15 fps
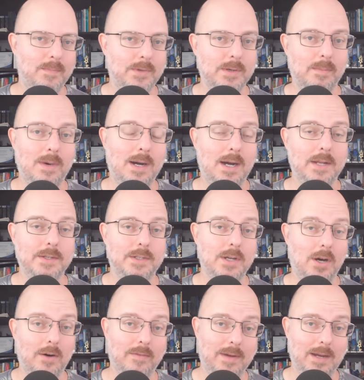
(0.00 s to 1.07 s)
demand
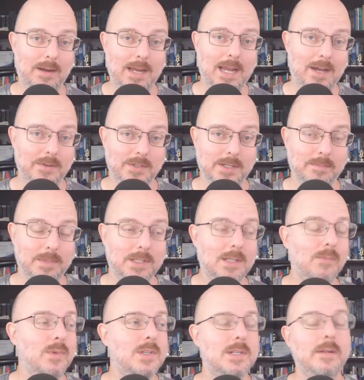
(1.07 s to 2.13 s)
of our housing but
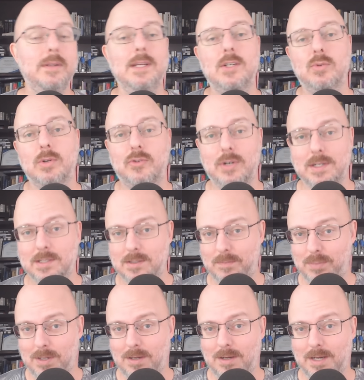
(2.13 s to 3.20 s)
then we still need to address
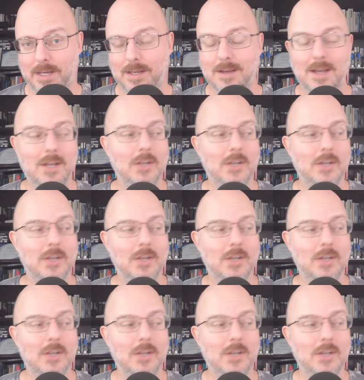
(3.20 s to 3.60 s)
supply